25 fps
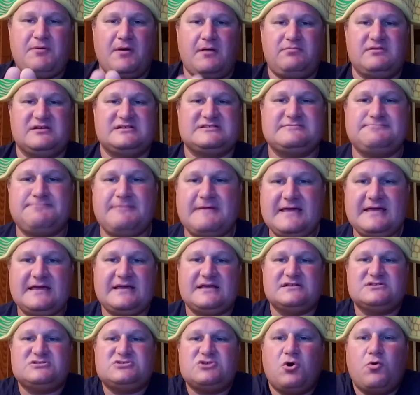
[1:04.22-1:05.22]
public
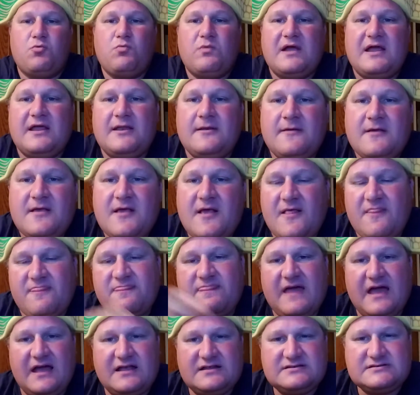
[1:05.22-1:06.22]
speaking. So when
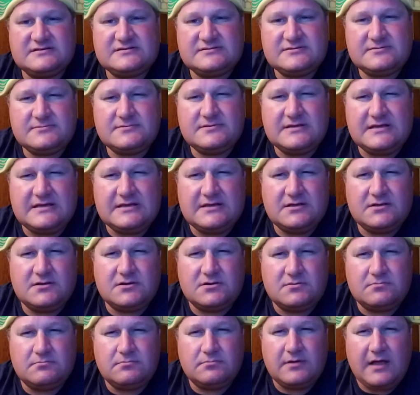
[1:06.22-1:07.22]
the
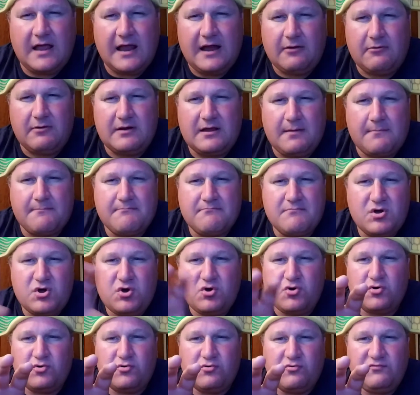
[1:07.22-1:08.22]
area
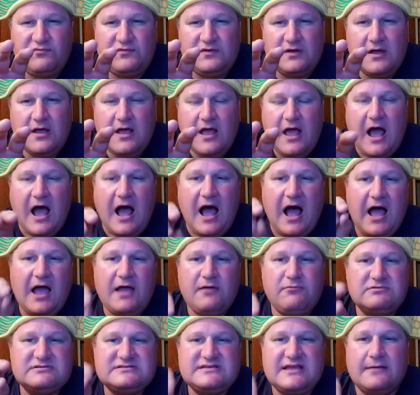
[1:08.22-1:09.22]
moved,
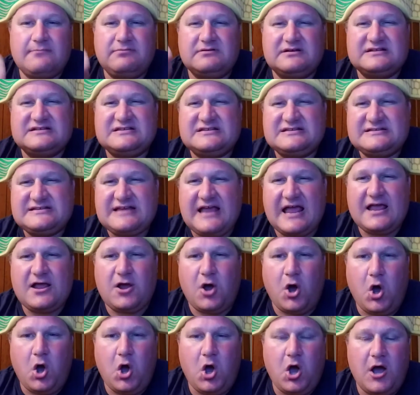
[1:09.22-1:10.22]
I was able to stay
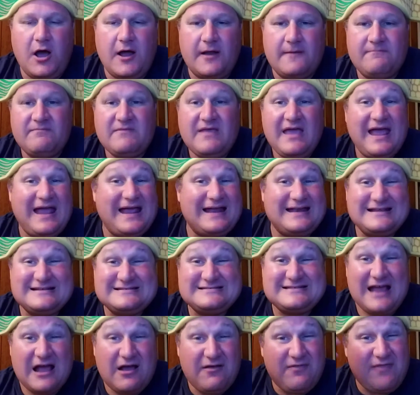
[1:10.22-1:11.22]
on. And
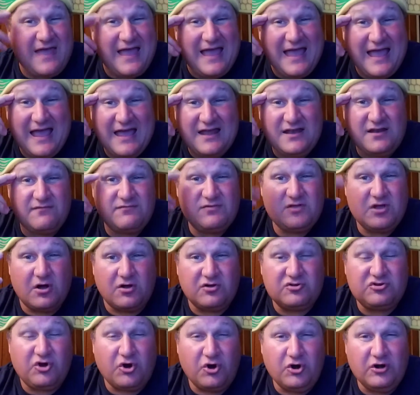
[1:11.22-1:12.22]
he's now the head of the
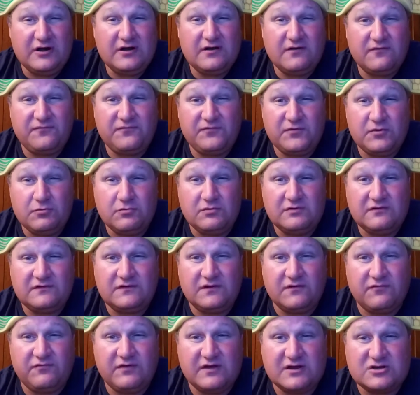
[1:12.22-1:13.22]
alternative fuels
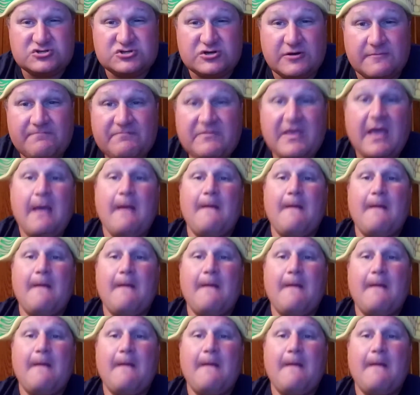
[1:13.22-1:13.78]
division